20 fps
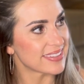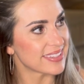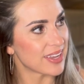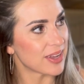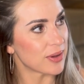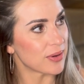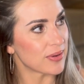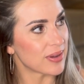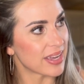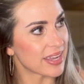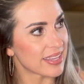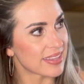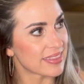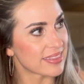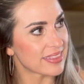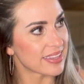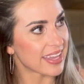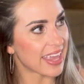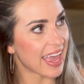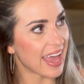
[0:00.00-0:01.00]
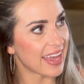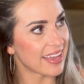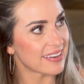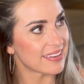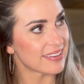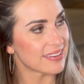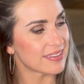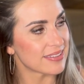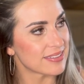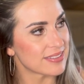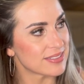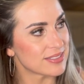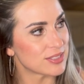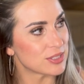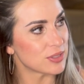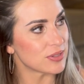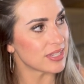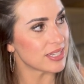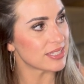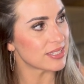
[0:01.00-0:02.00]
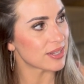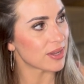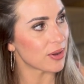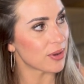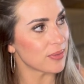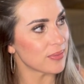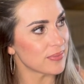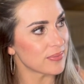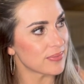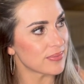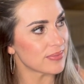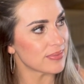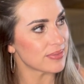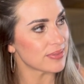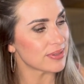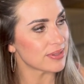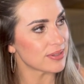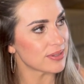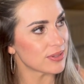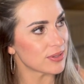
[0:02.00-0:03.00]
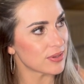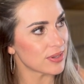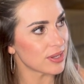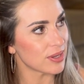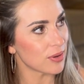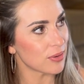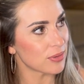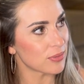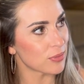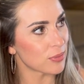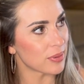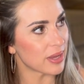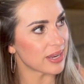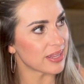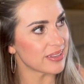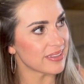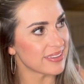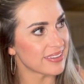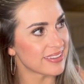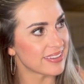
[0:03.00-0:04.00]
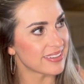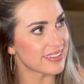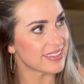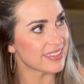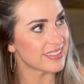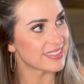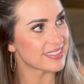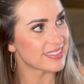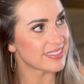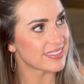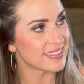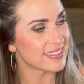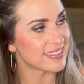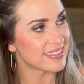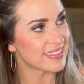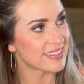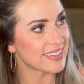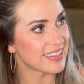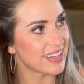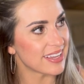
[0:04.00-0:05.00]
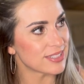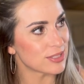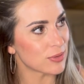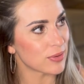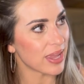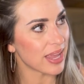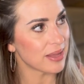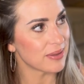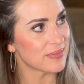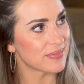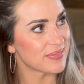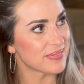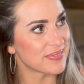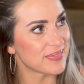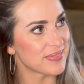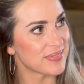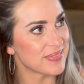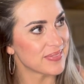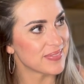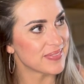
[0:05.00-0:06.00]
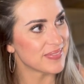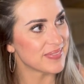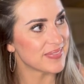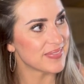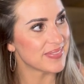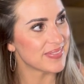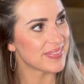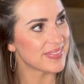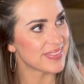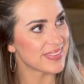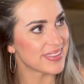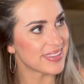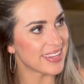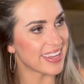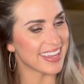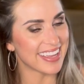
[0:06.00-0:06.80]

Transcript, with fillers: Oh, the cat. Do you need to go? You can go through, buddy. It's okay. Just